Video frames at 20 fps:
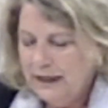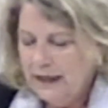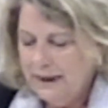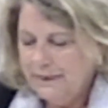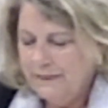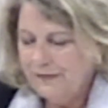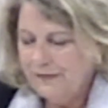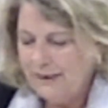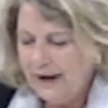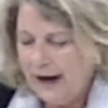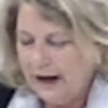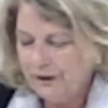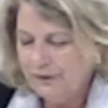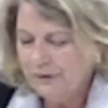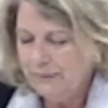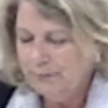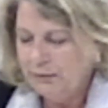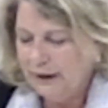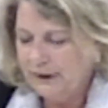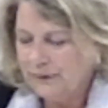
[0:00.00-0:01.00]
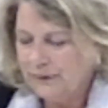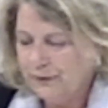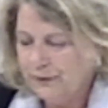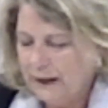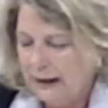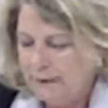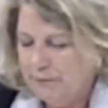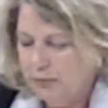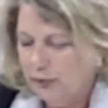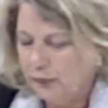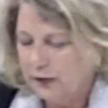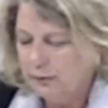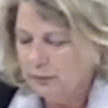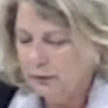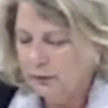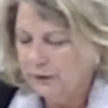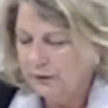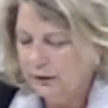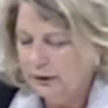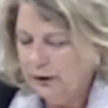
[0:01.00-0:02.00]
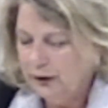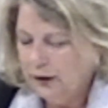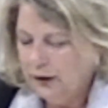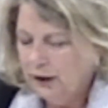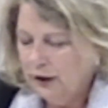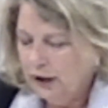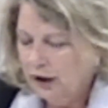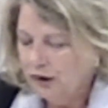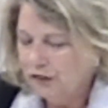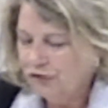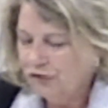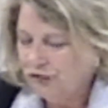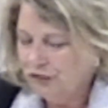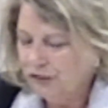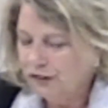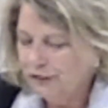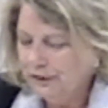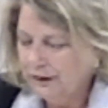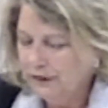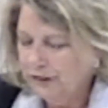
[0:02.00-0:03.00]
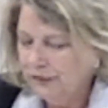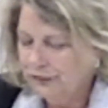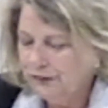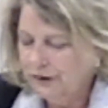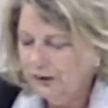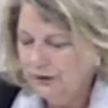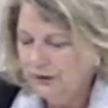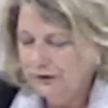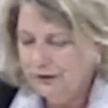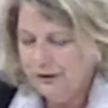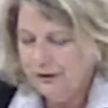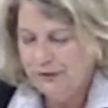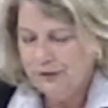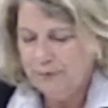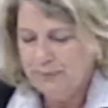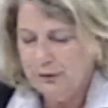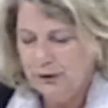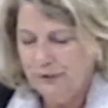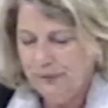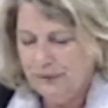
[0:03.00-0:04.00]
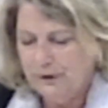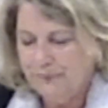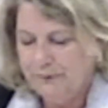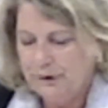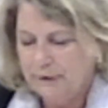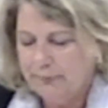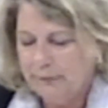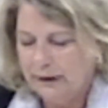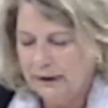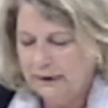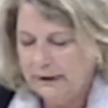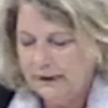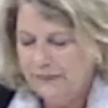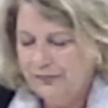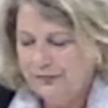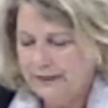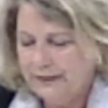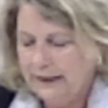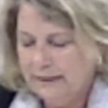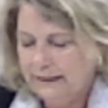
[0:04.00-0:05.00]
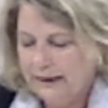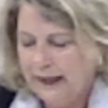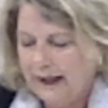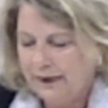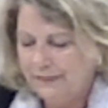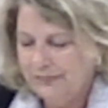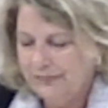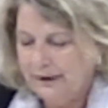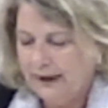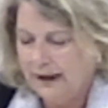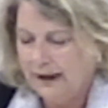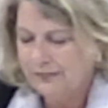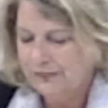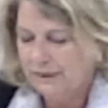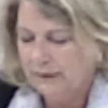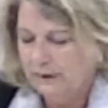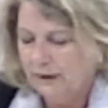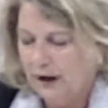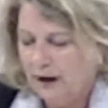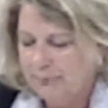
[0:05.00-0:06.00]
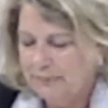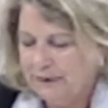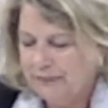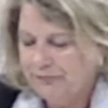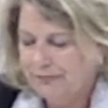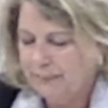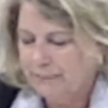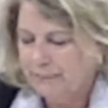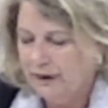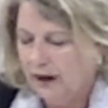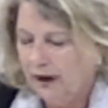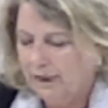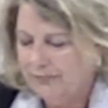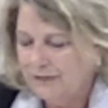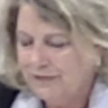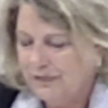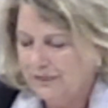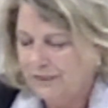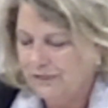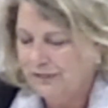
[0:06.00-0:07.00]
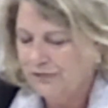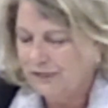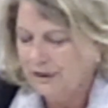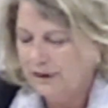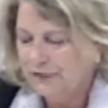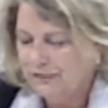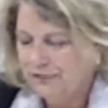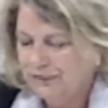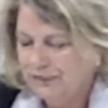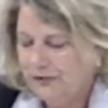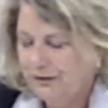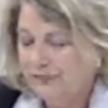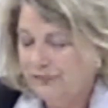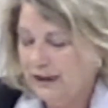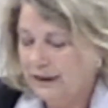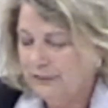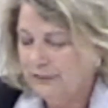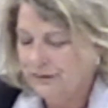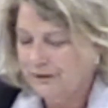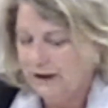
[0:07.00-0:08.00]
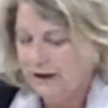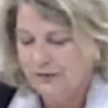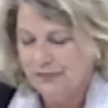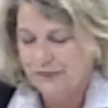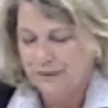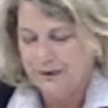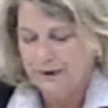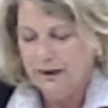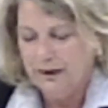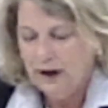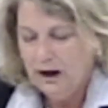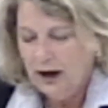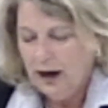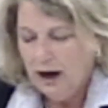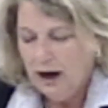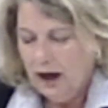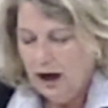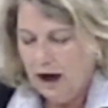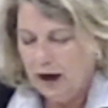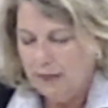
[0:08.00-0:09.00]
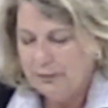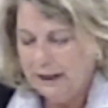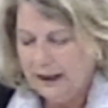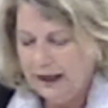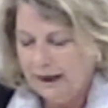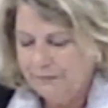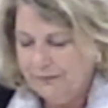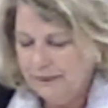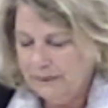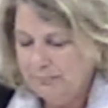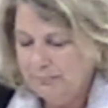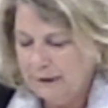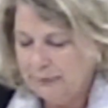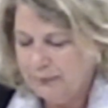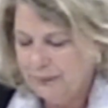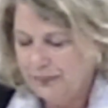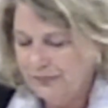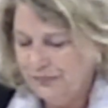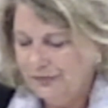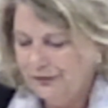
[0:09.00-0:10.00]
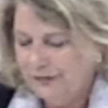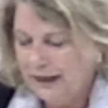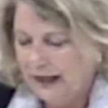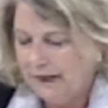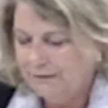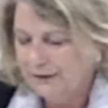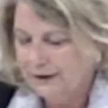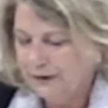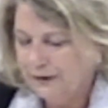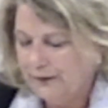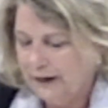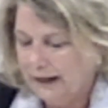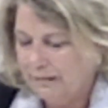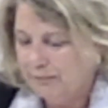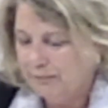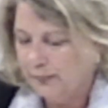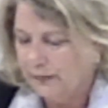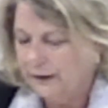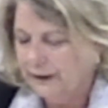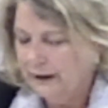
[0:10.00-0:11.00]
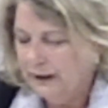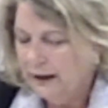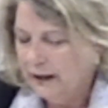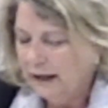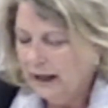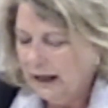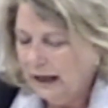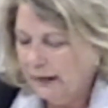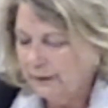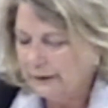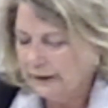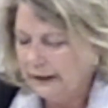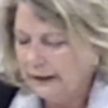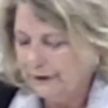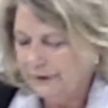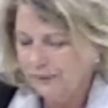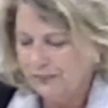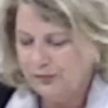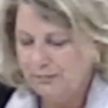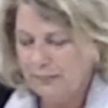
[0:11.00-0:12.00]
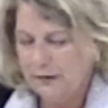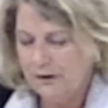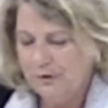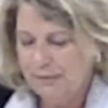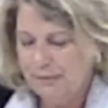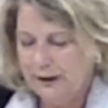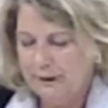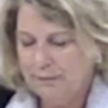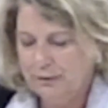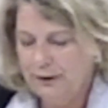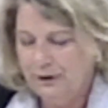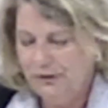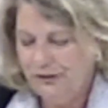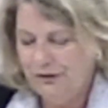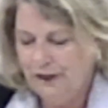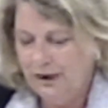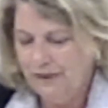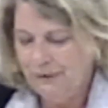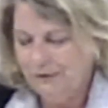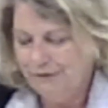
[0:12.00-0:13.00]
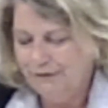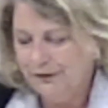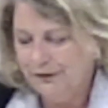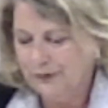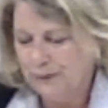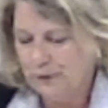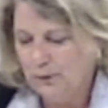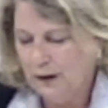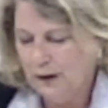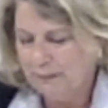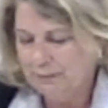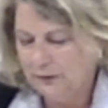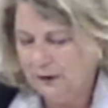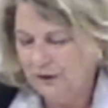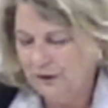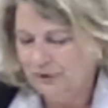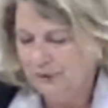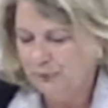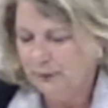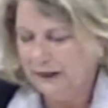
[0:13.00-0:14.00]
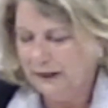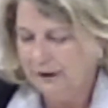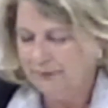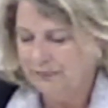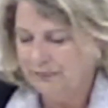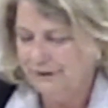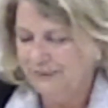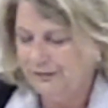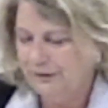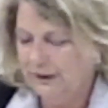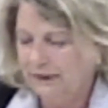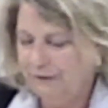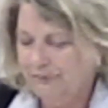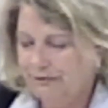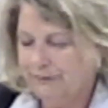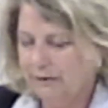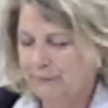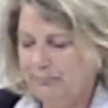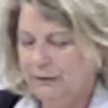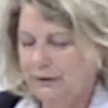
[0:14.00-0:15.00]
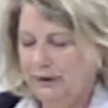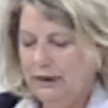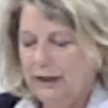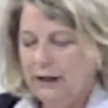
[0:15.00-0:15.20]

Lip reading: This action by the CRAB board will assure the continued distribution of your monthly state gas tax allotment from the Office of the State Treasurer. On behalf of the members and staff of the CRAB board, I would like to express my appreciation for the cooperation we have received from